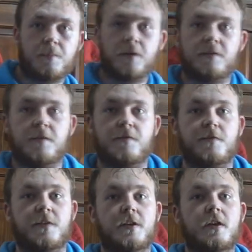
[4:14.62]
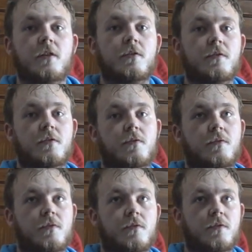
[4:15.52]
Dumbbells at 15 kilos, so
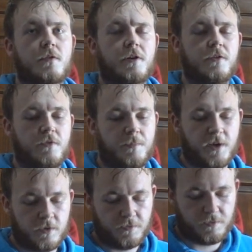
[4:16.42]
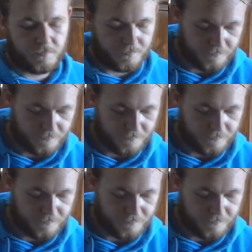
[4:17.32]
33 pounds.